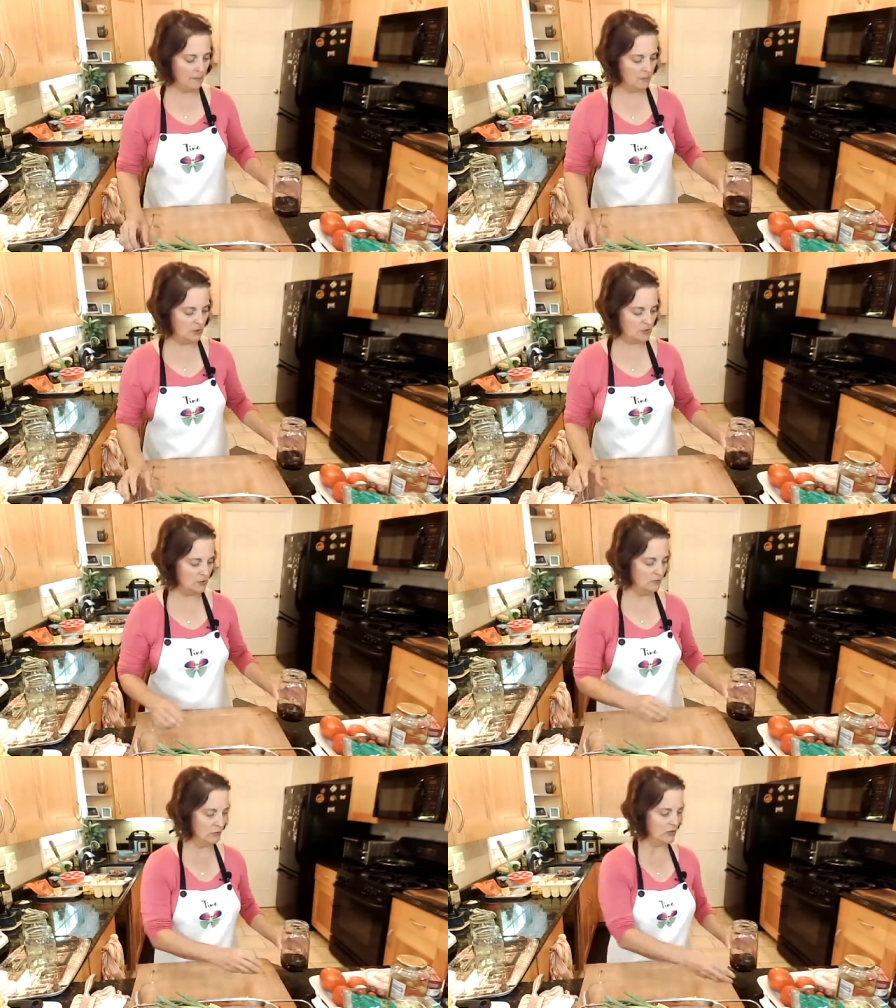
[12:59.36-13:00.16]
put
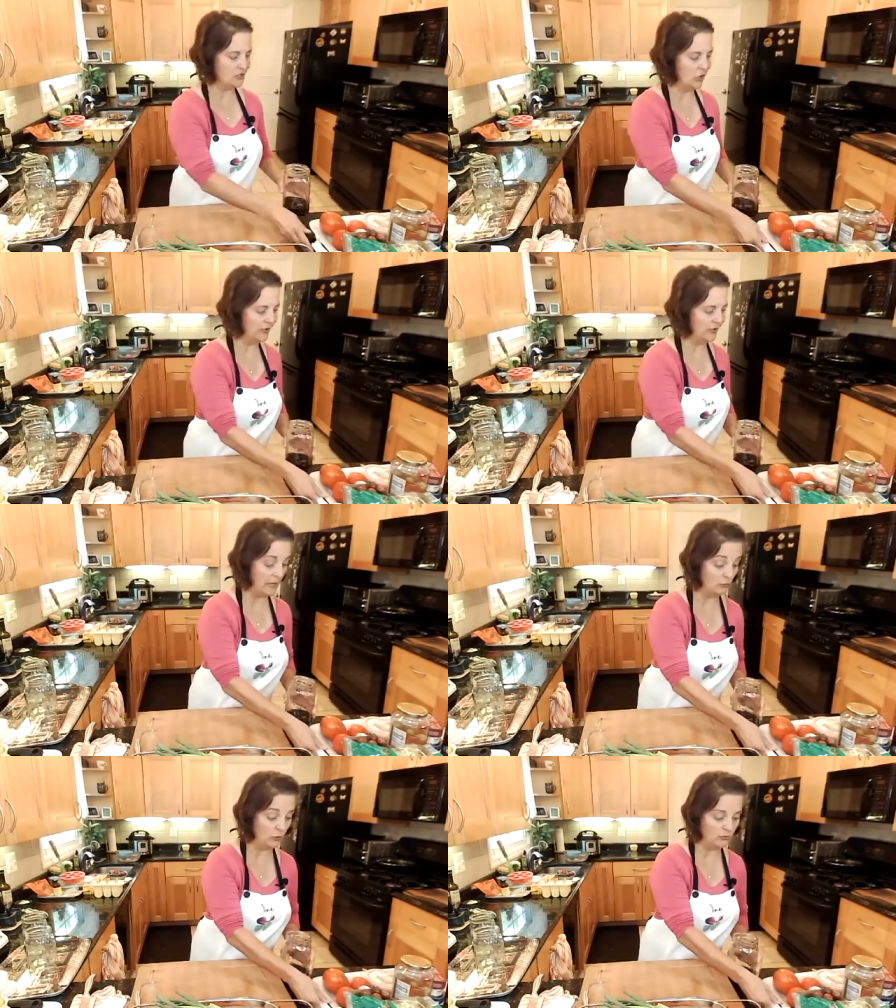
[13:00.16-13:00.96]
fresh garlic,
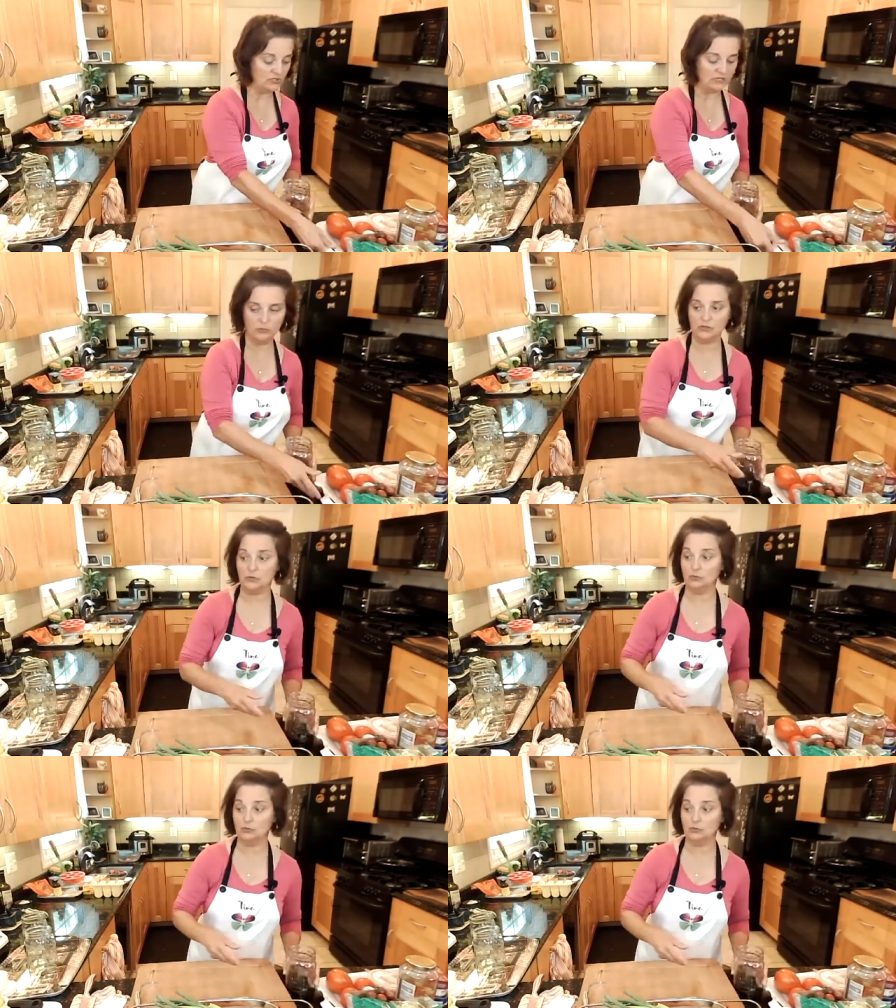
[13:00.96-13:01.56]
I roast it. We do